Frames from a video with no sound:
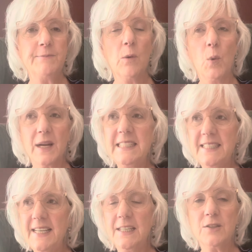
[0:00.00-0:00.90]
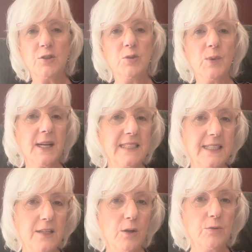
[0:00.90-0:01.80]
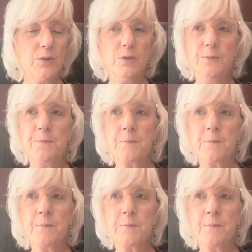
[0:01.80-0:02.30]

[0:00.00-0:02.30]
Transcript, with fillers: what I say yes to and what I say no to.